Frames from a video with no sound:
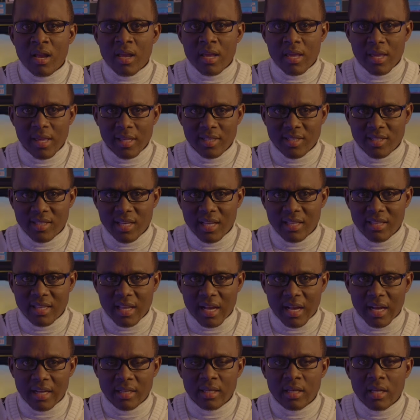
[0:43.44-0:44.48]
He said
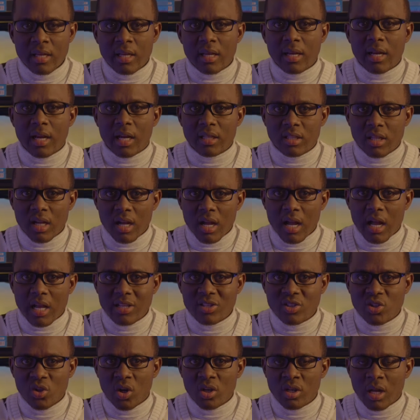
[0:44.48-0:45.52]
that Qatar
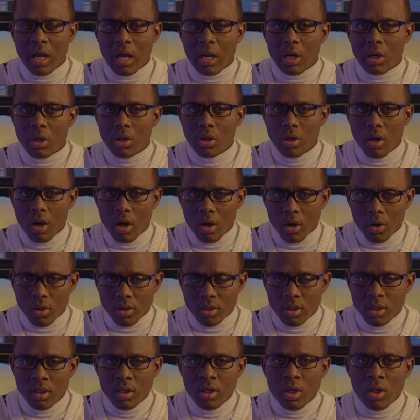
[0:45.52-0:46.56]
has done a
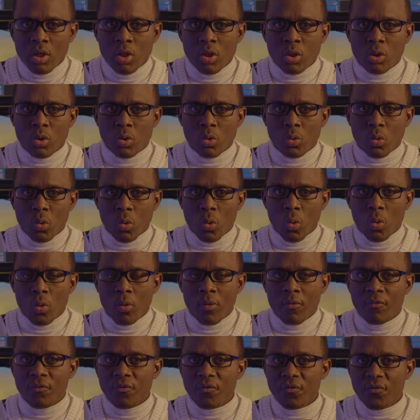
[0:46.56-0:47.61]
lot to
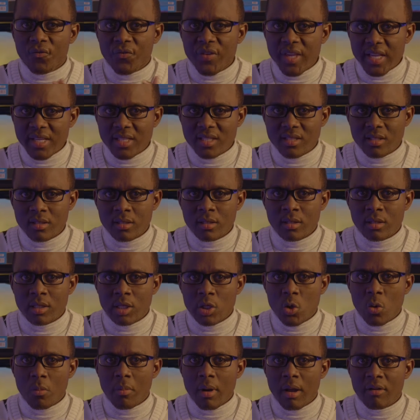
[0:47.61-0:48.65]
fix the
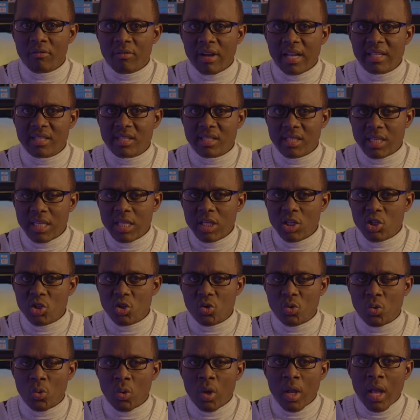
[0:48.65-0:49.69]
human rights
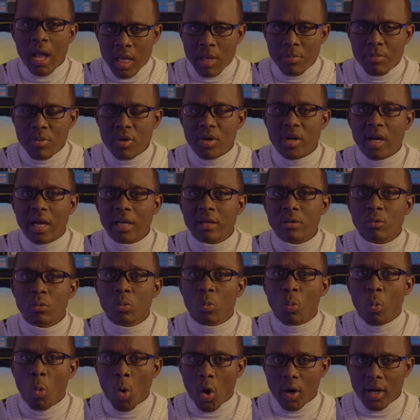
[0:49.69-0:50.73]
issue, immigrant
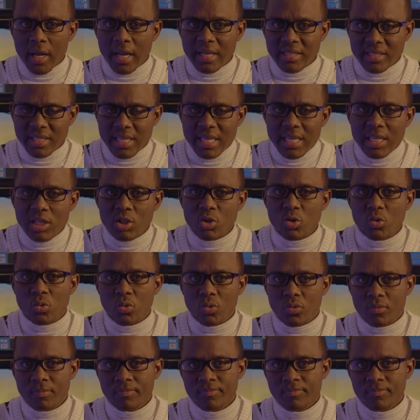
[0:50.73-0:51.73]
workers issue,